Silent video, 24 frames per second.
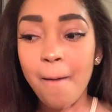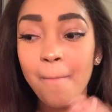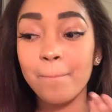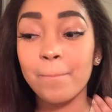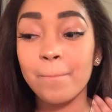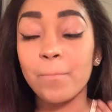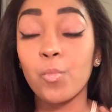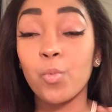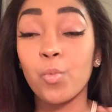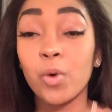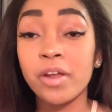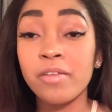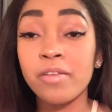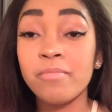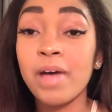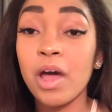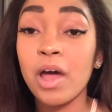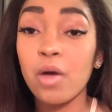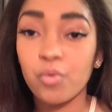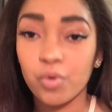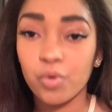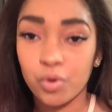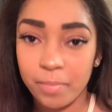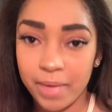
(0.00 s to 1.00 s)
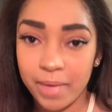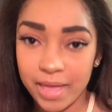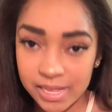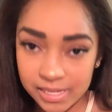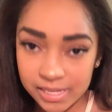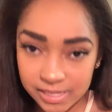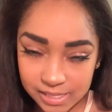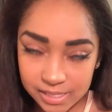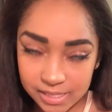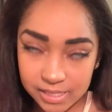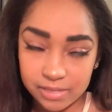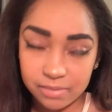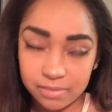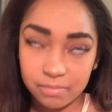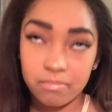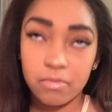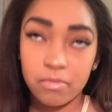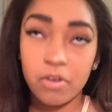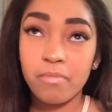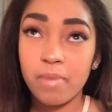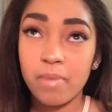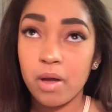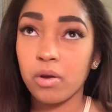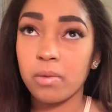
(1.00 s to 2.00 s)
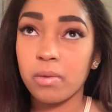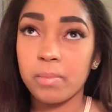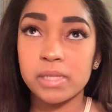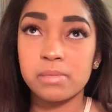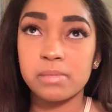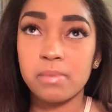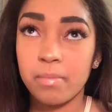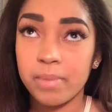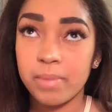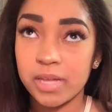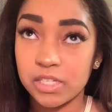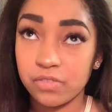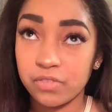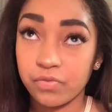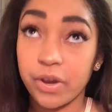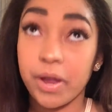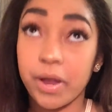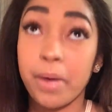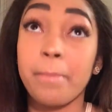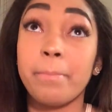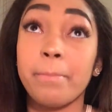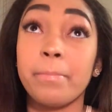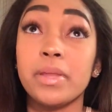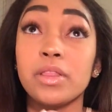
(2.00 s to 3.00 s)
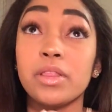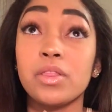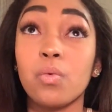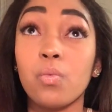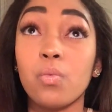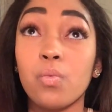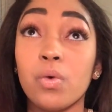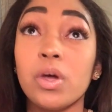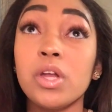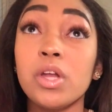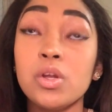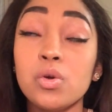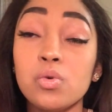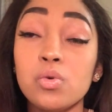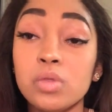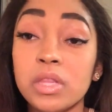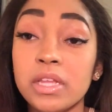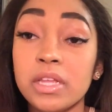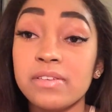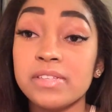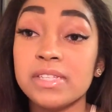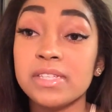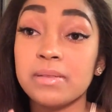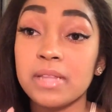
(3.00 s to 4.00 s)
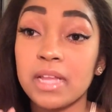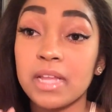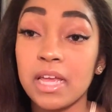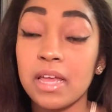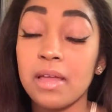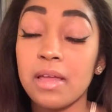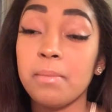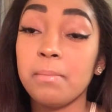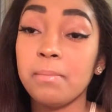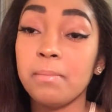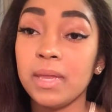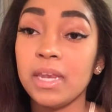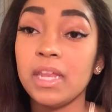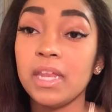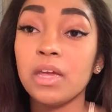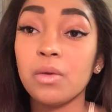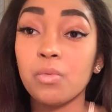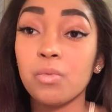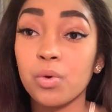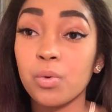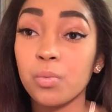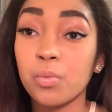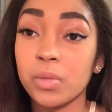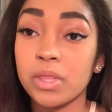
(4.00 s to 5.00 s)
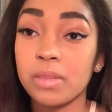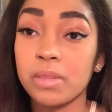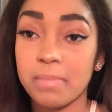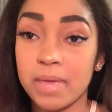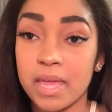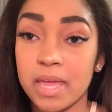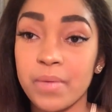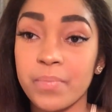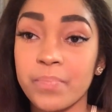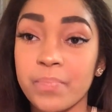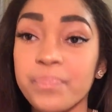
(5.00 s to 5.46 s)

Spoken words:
one of my roommates, both my roommates my best friend, but the one who lives in the immediate room with me,